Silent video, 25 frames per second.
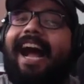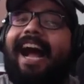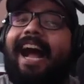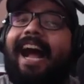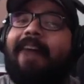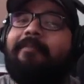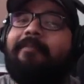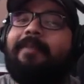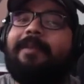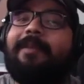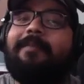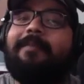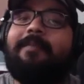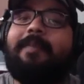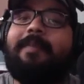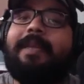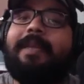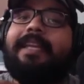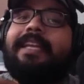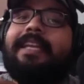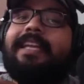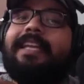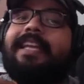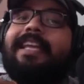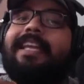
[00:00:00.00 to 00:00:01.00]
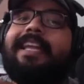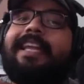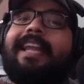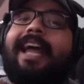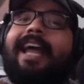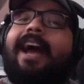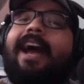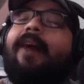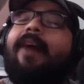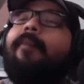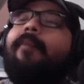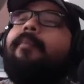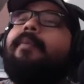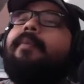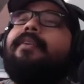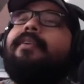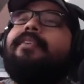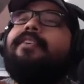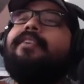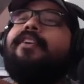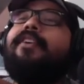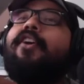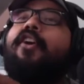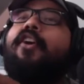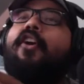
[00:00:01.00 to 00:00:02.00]
I've been beating it up
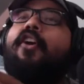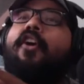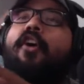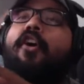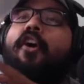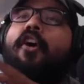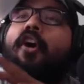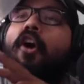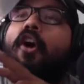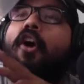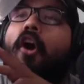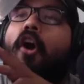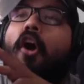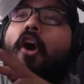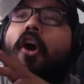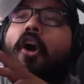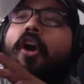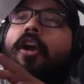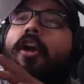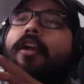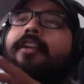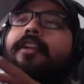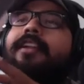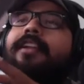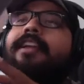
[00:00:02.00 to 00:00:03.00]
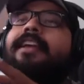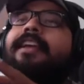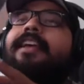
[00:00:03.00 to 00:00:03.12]
hard.